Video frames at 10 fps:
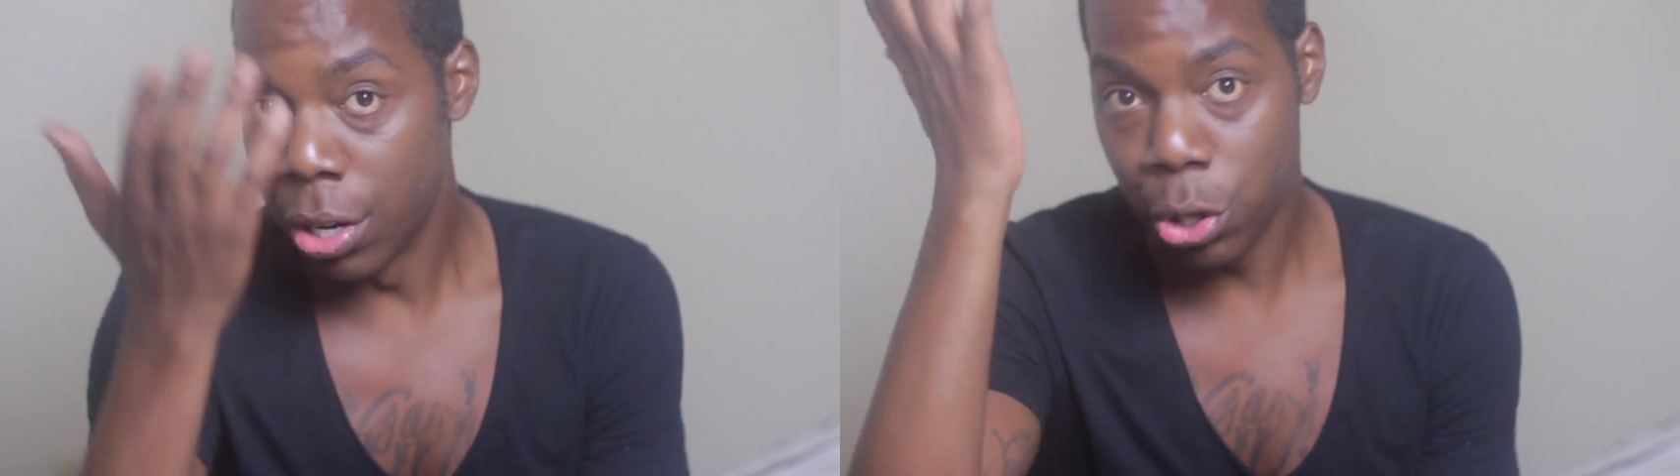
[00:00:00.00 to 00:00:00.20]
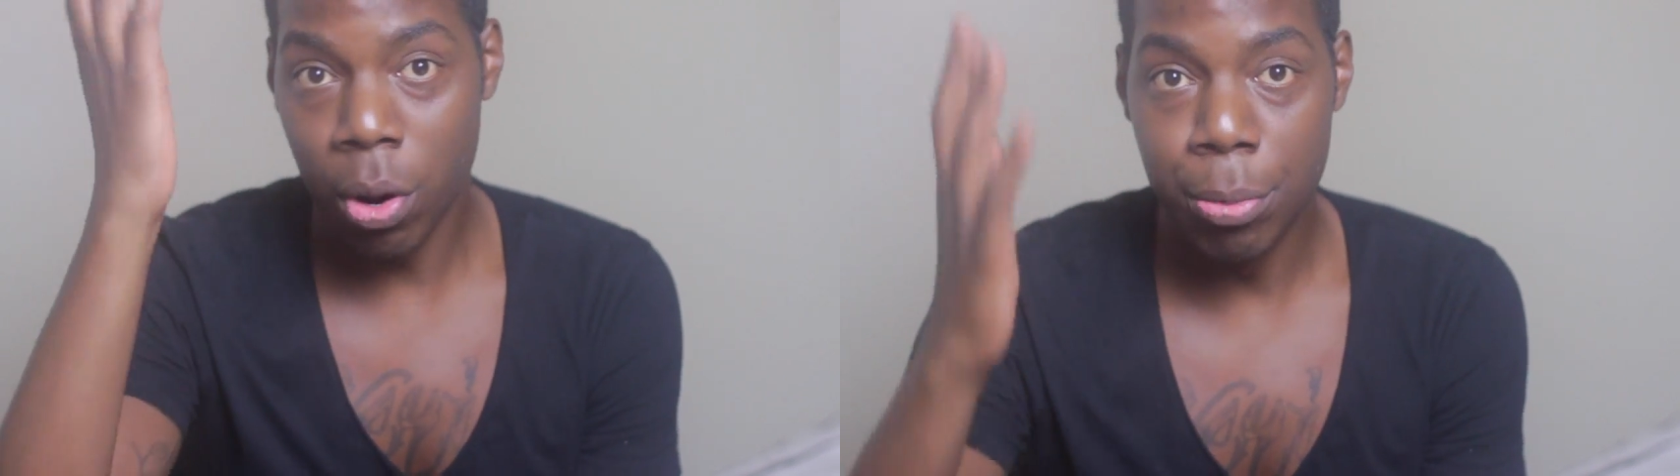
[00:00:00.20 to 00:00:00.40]

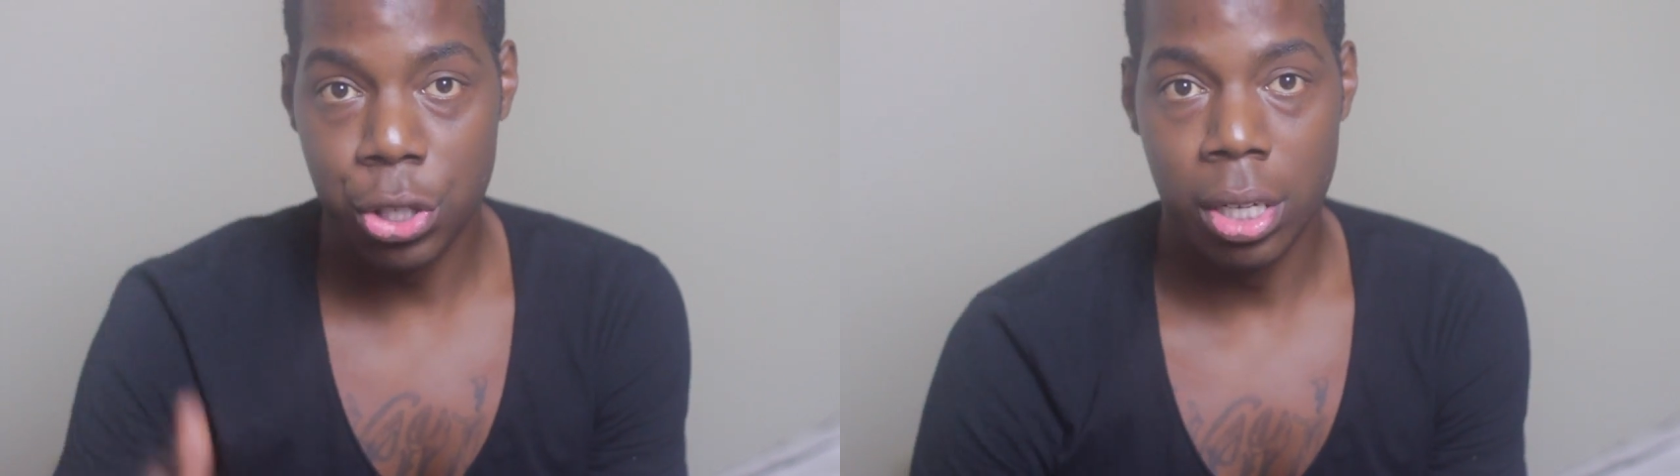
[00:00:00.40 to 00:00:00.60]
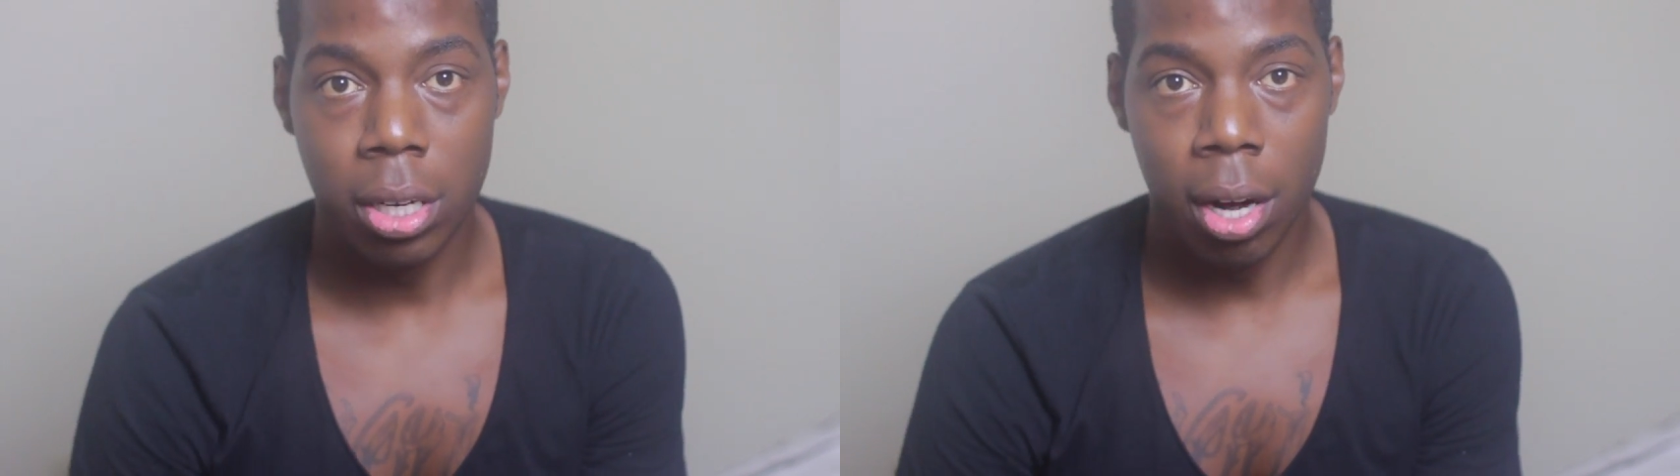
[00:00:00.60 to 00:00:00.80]
the sewing
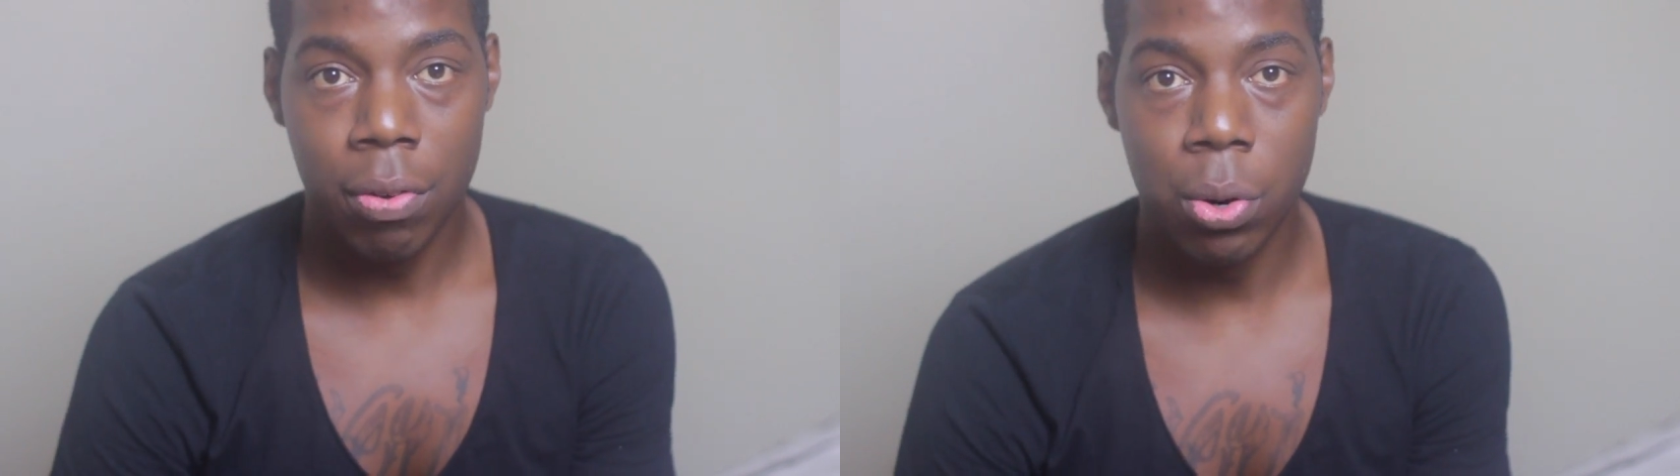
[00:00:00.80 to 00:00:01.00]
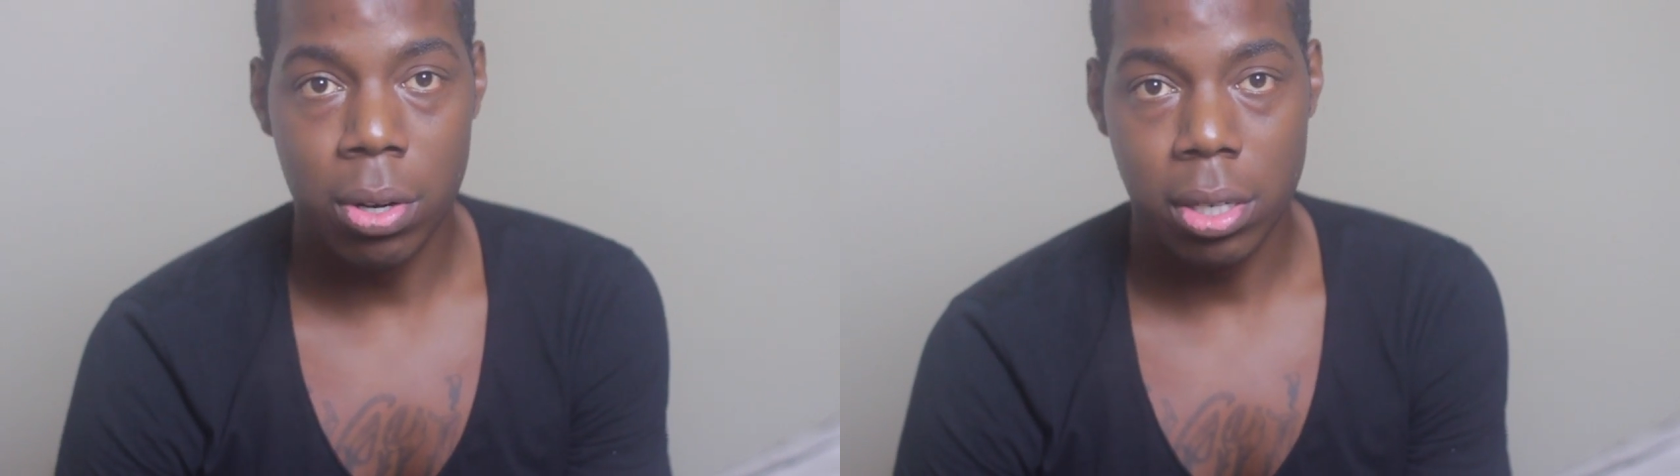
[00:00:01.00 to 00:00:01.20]
machine,
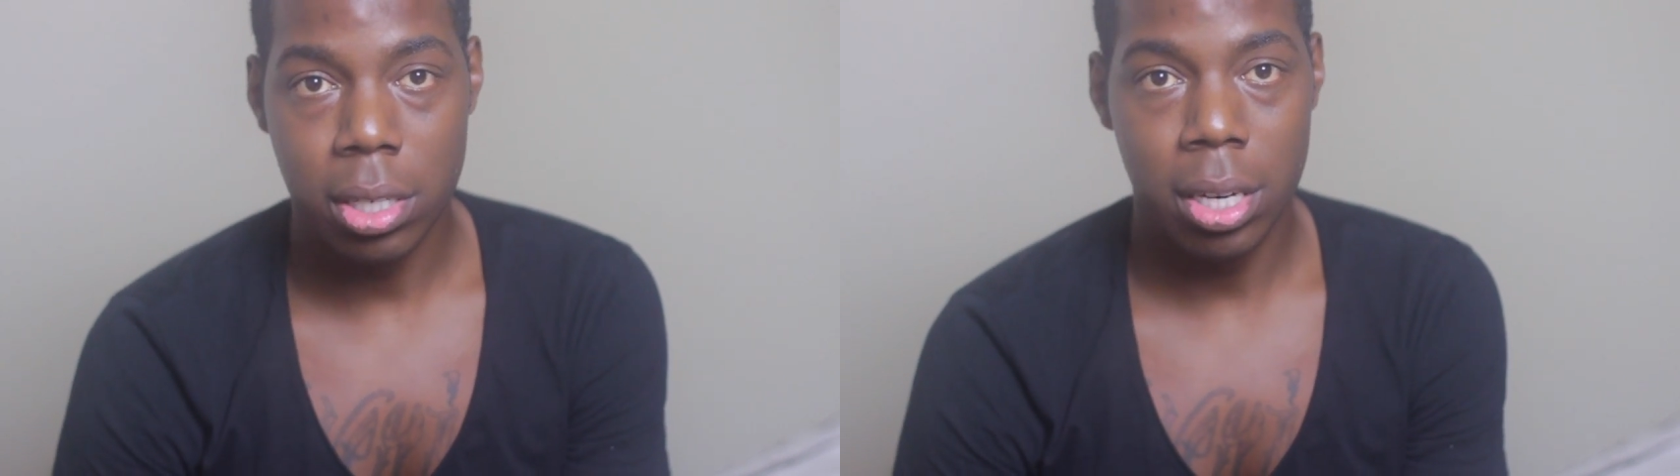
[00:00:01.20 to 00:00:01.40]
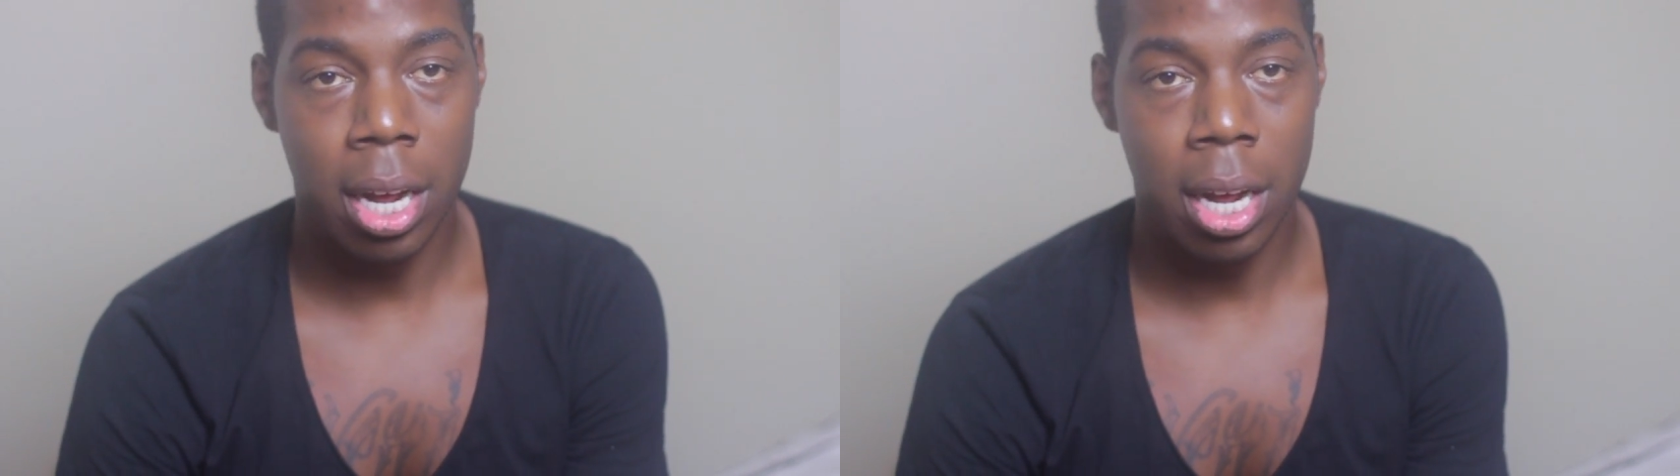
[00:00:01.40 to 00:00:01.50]
of course.